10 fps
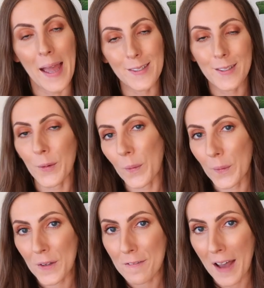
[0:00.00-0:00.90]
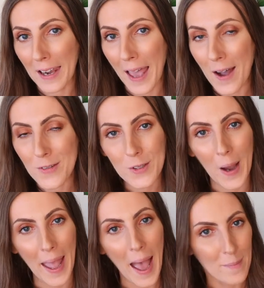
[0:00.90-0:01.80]
add to the corner of our lounge.
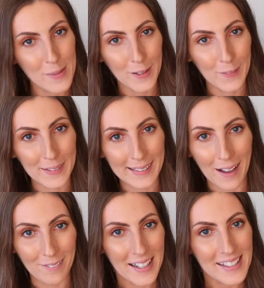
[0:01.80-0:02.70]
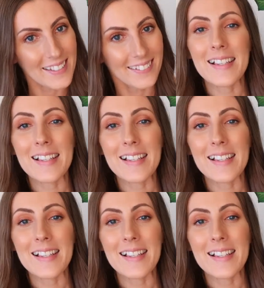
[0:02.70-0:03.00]
I absolutely love it.